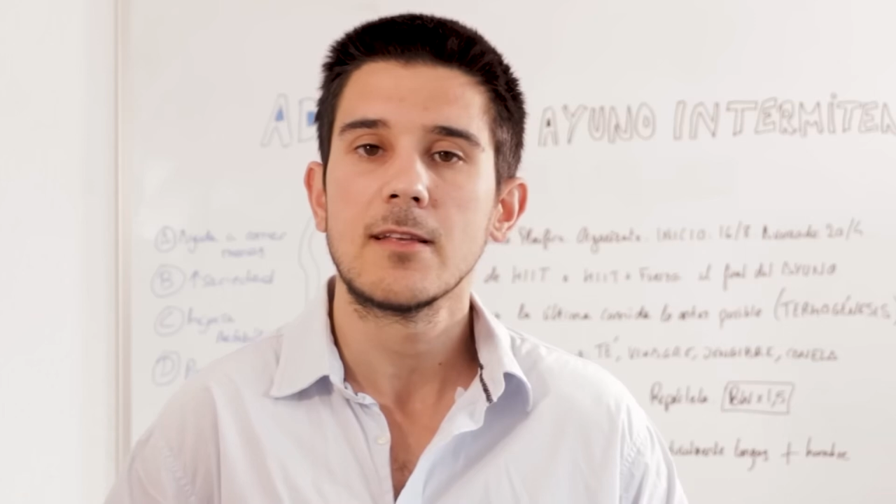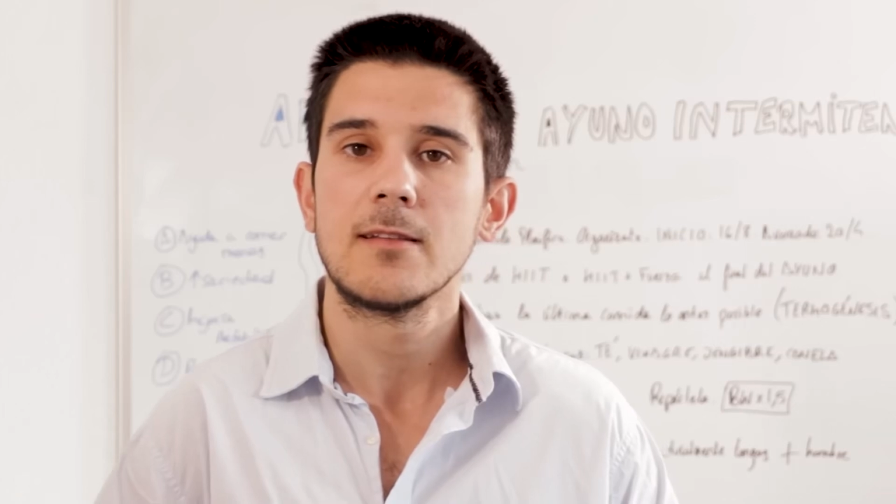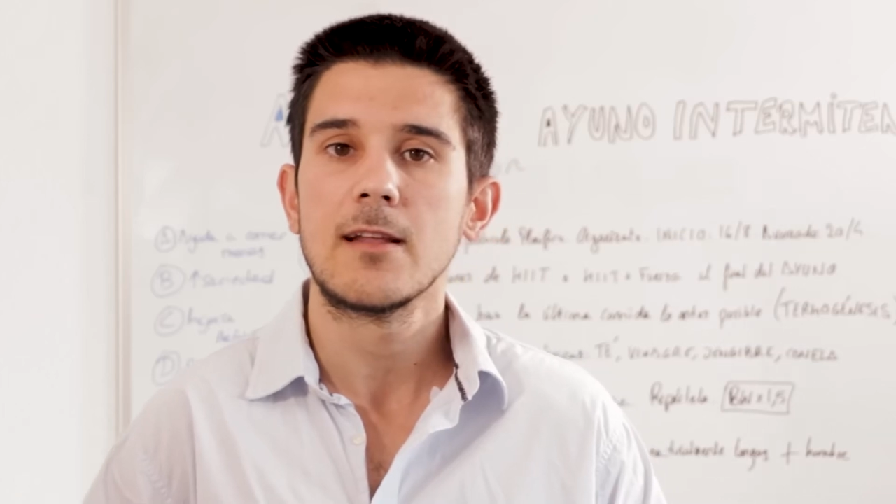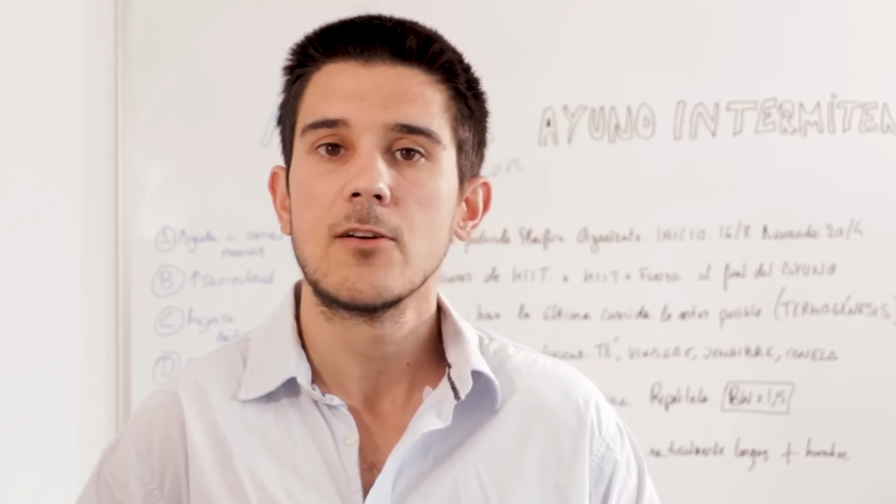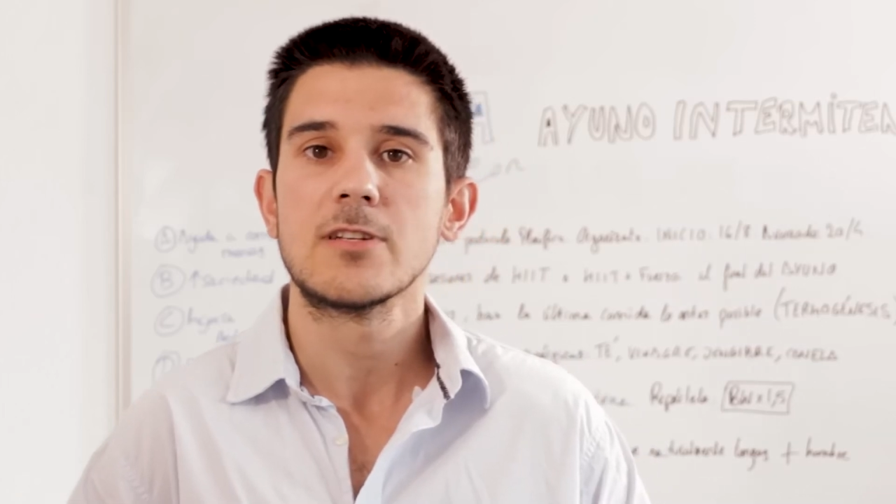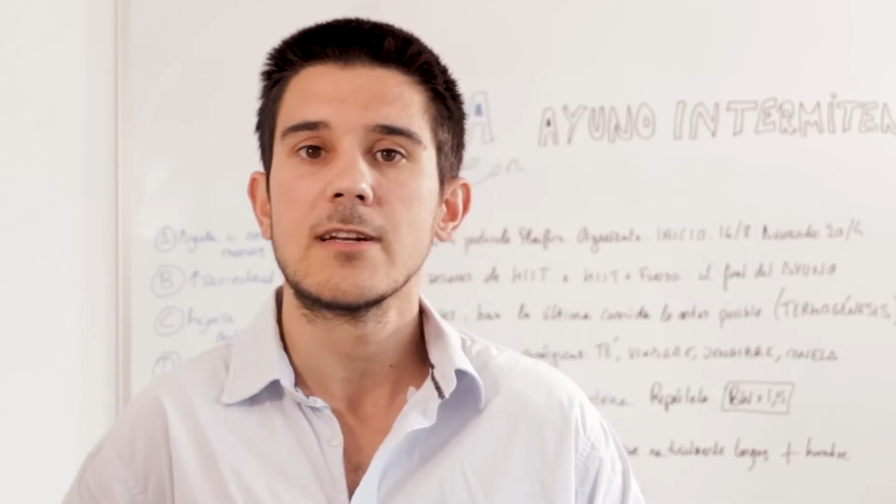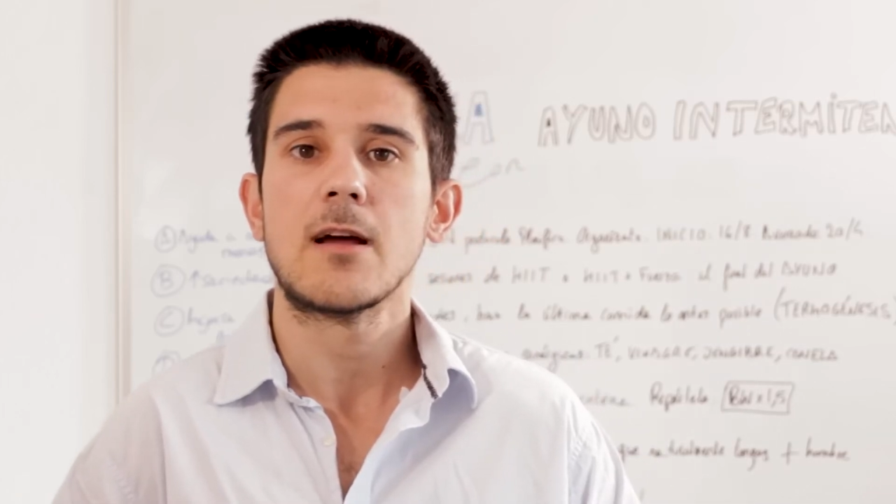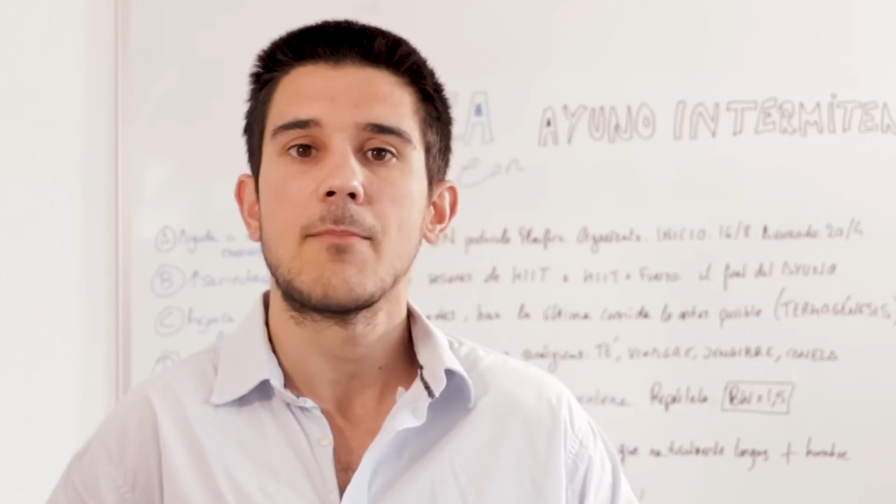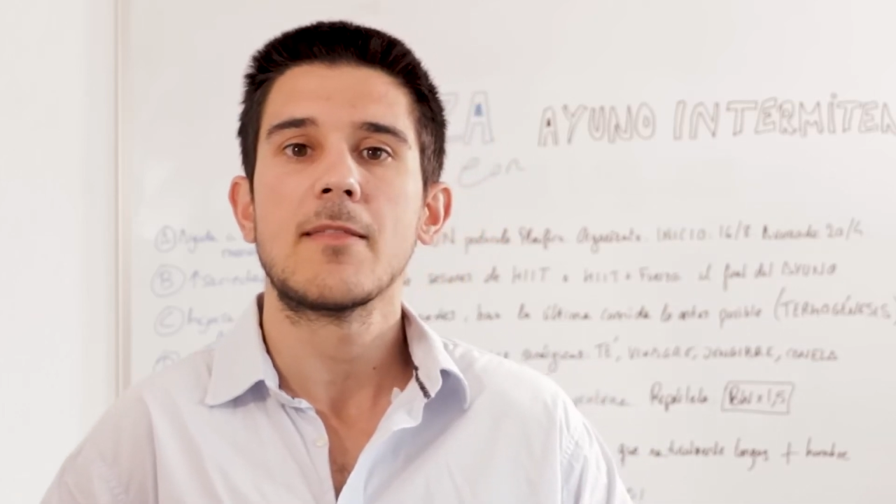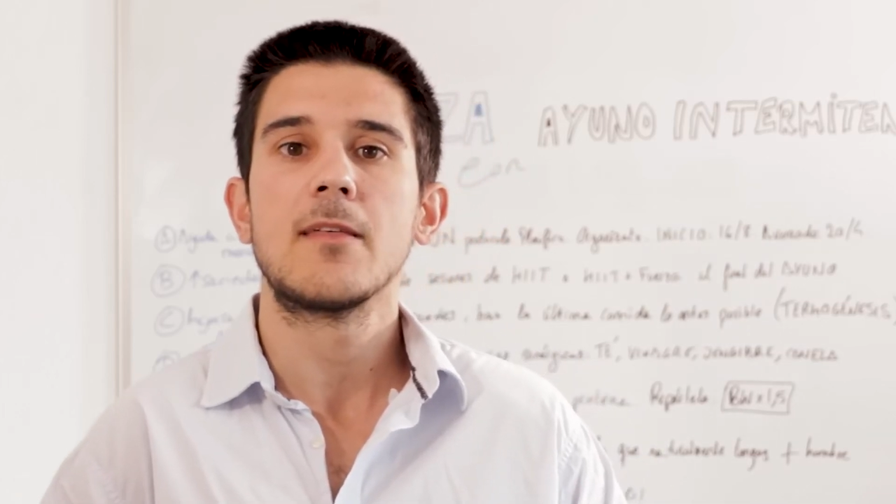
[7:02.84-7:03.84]
If you are
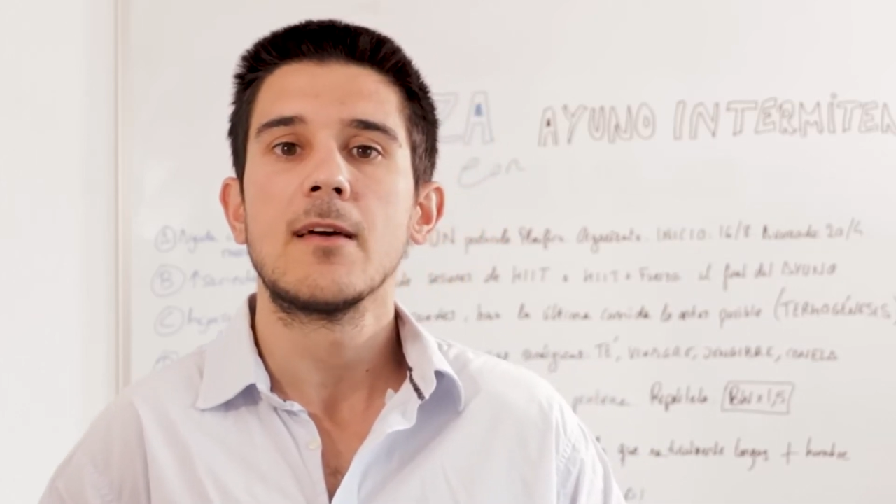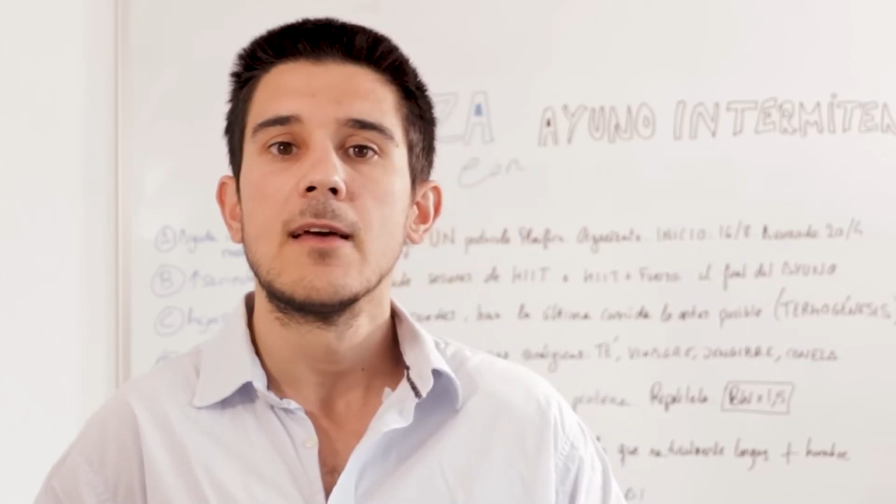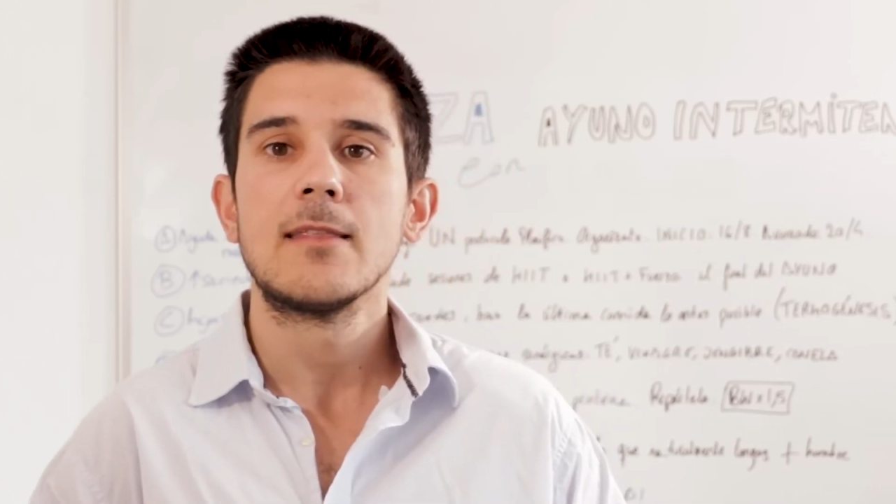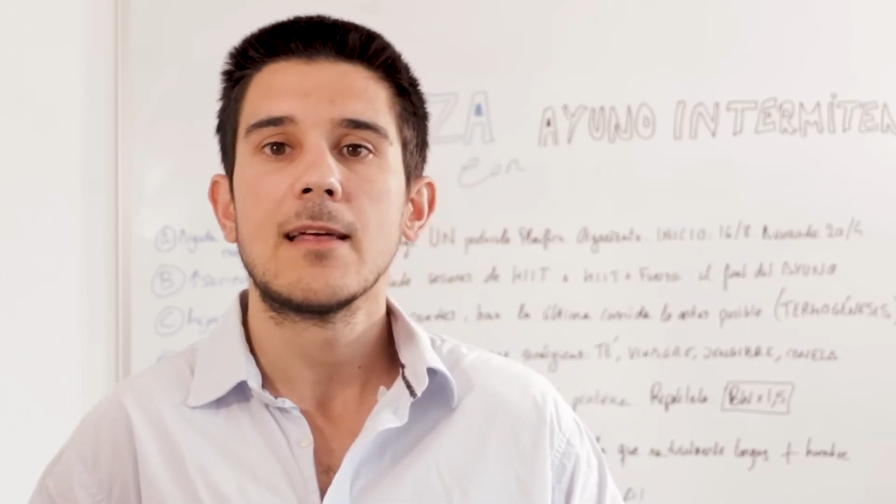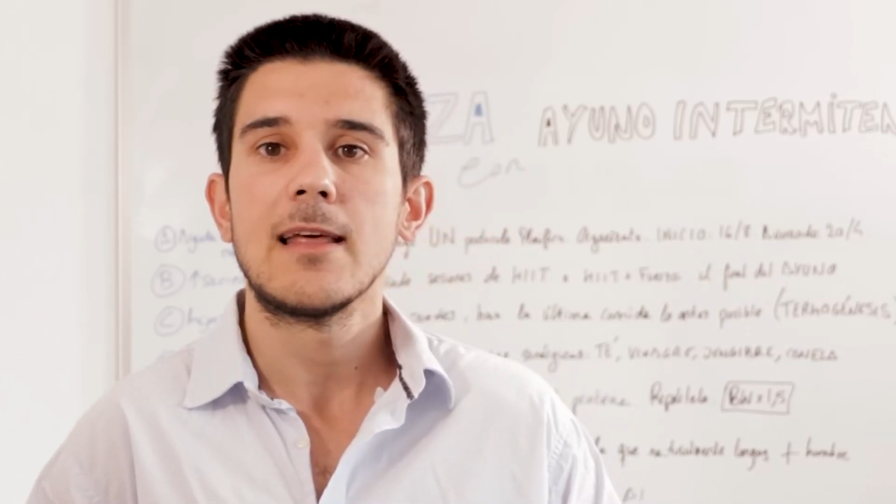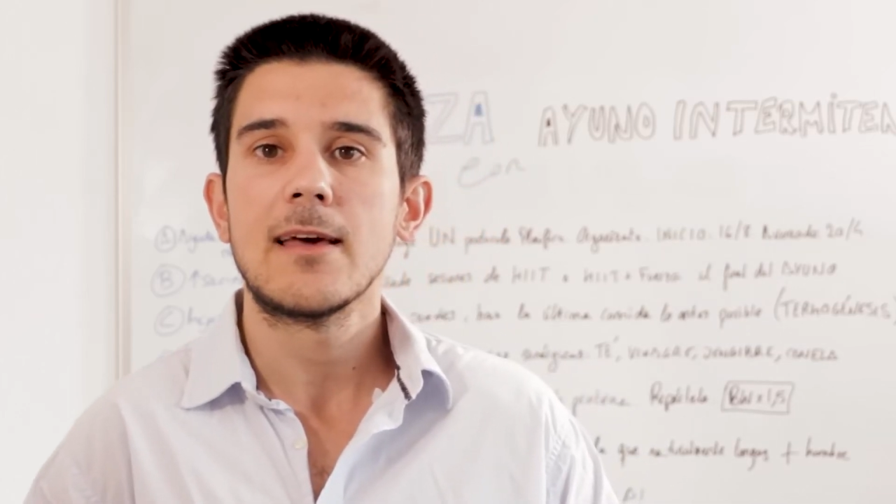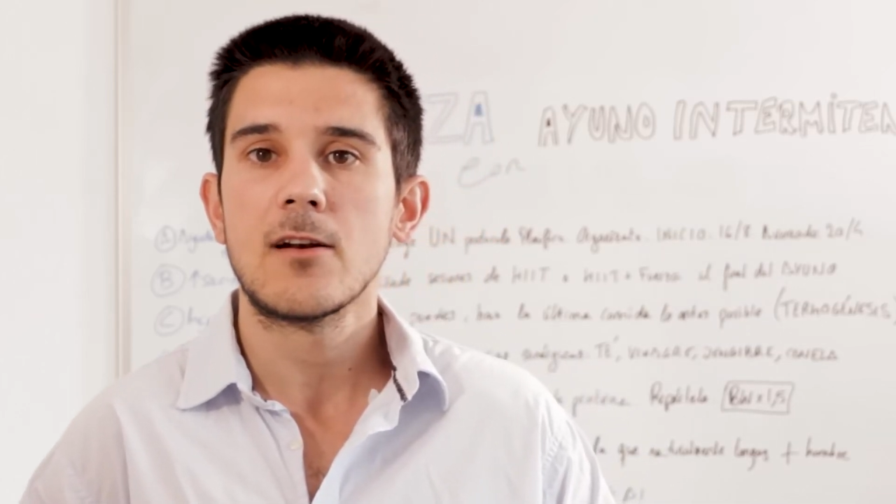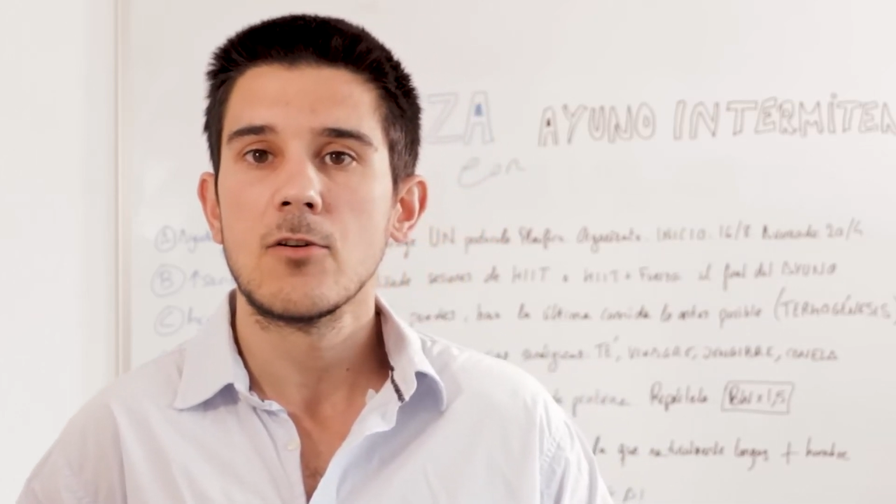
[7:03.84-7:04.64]
able to understand them,